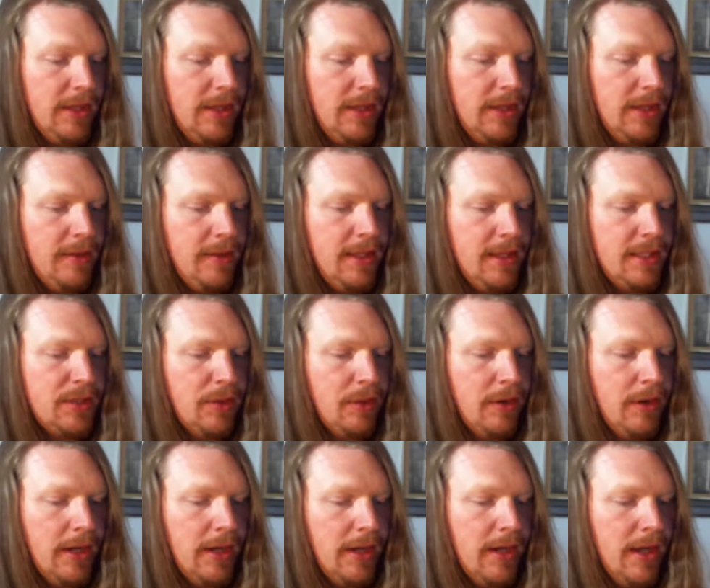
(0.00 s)
This
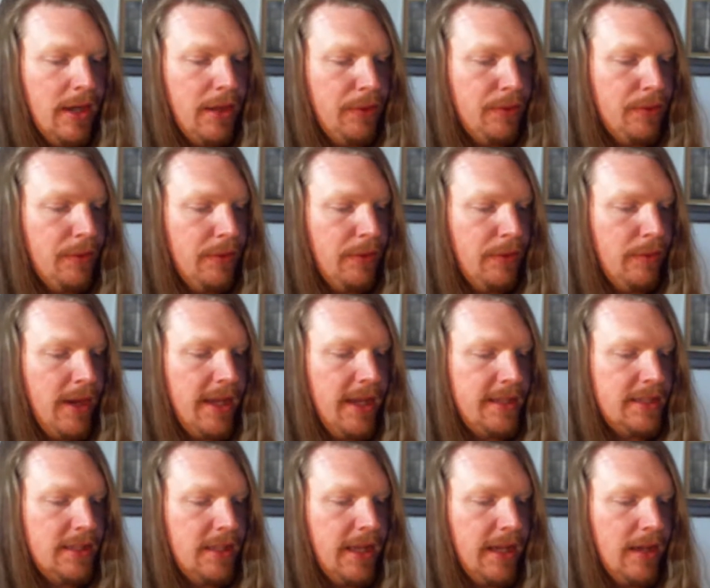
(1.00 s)
aura cut through the
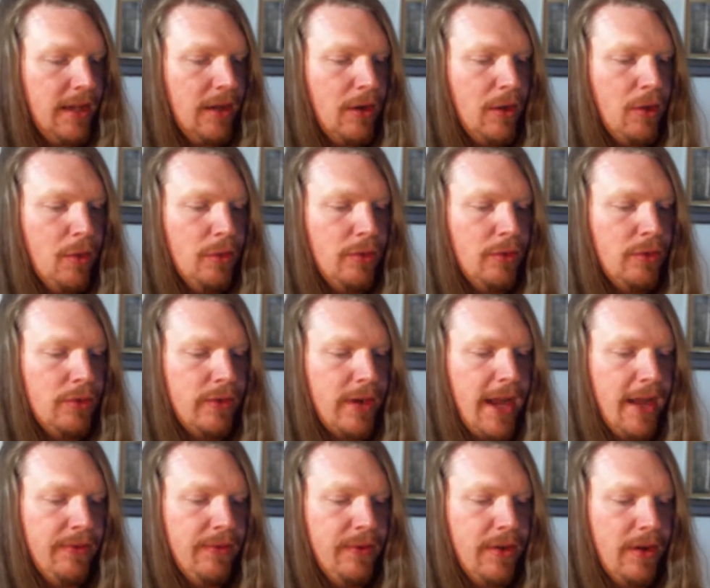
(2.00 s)
rest like a cold
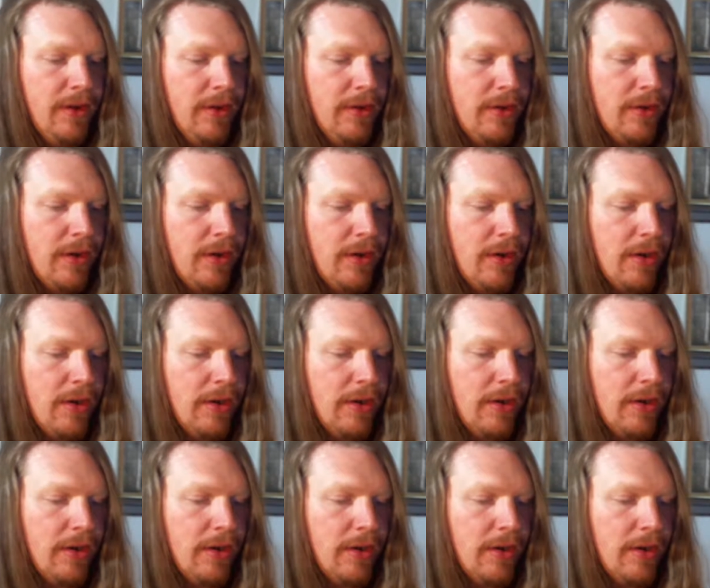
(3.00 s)
draft in a dark
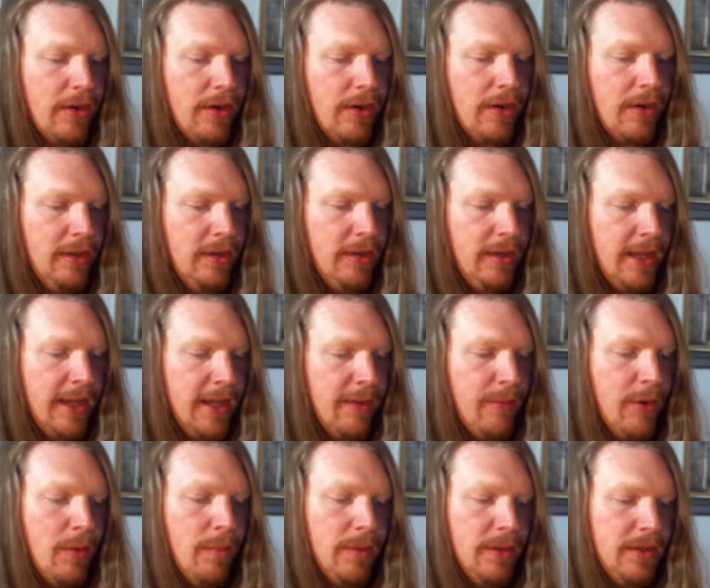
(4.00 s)
room, like a
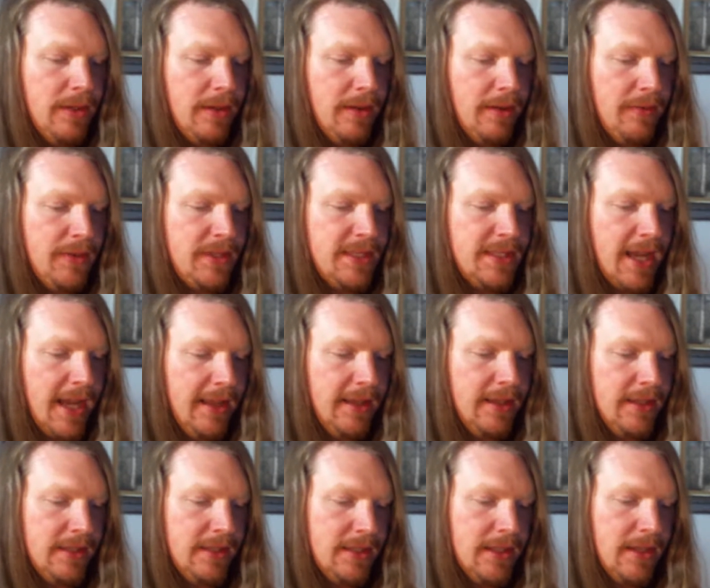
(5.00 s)
moment of
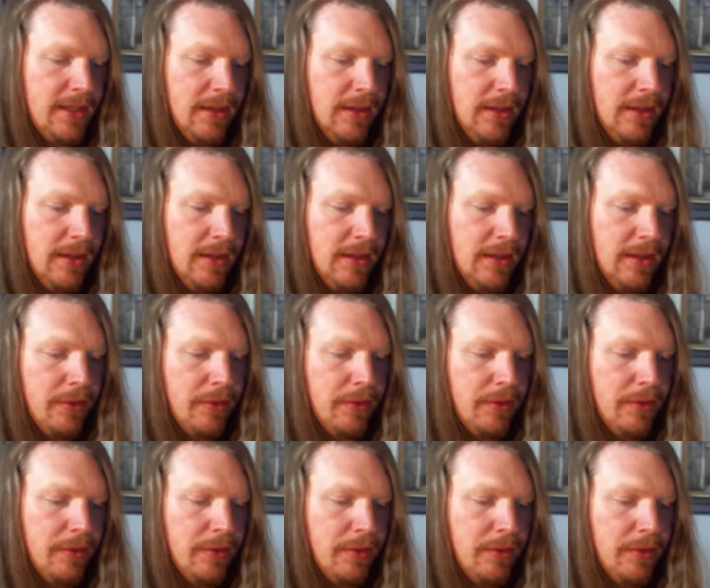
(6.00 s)
silence in a loud
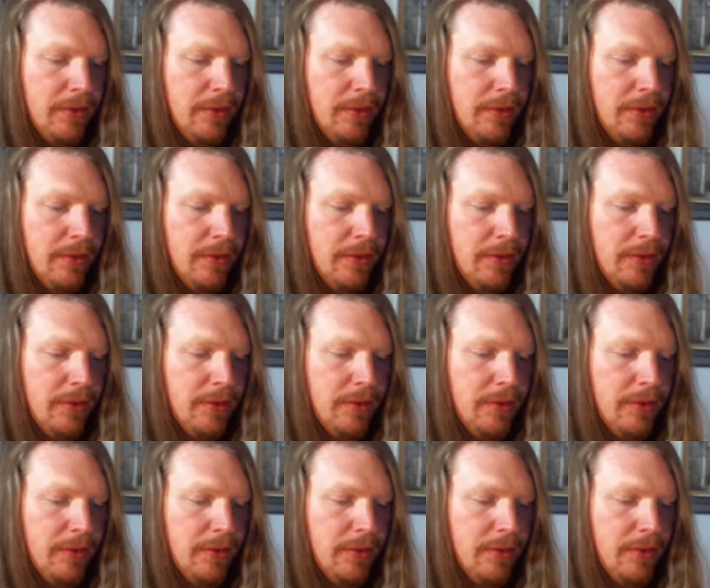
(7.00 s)
crowd.
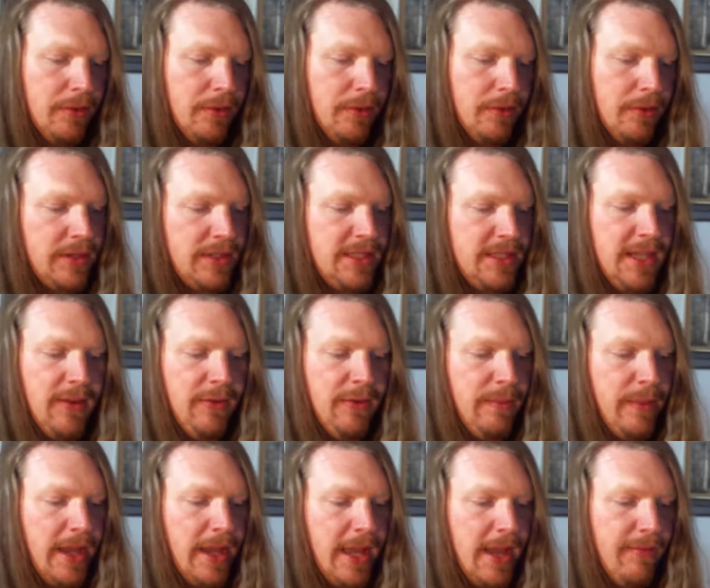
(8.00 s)
Something perceived
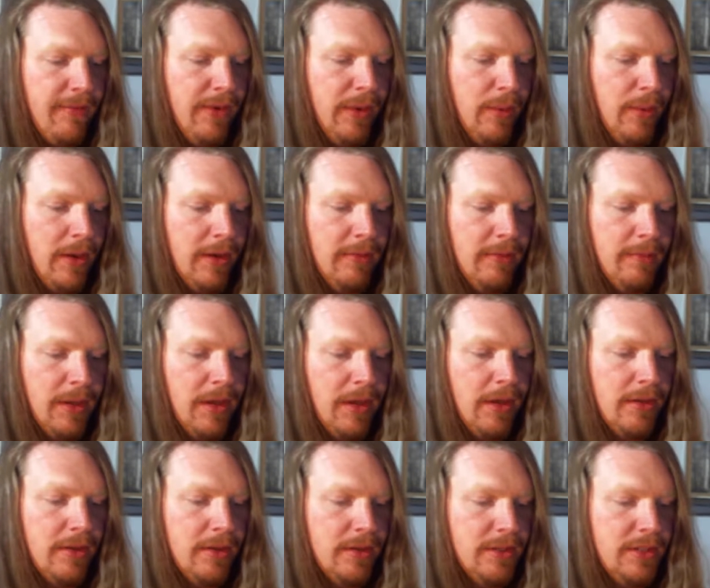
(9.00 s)
by everyone, but
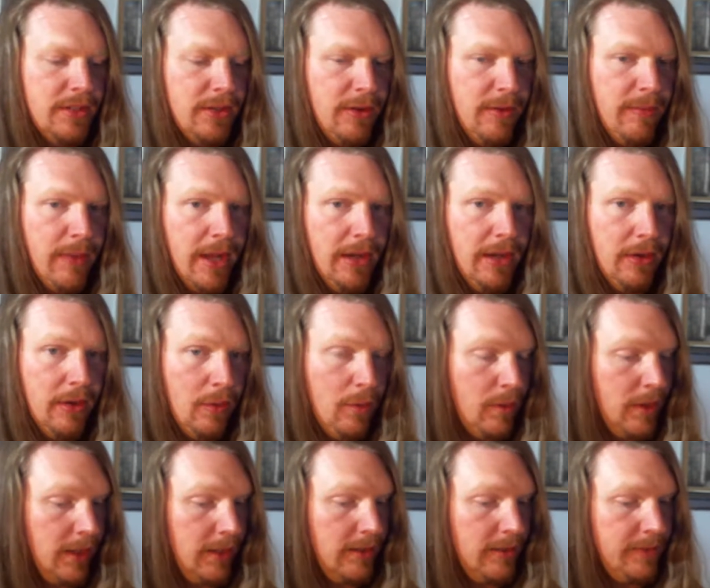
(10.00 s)
understood by no
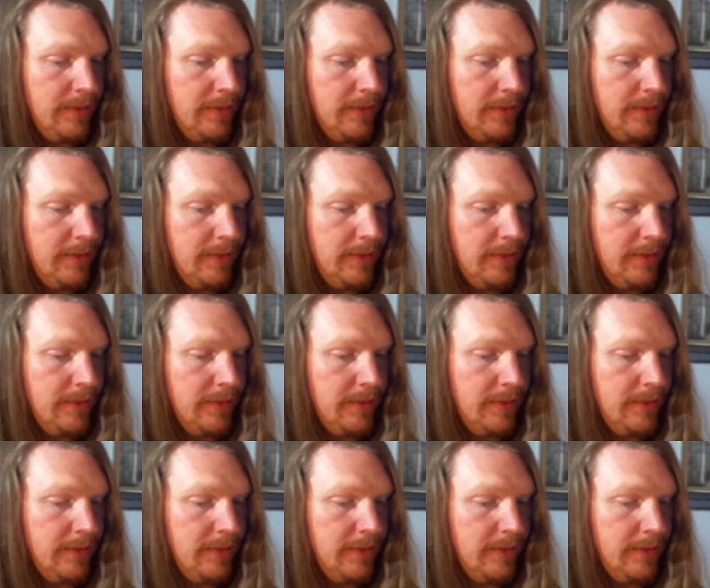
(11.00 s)
one.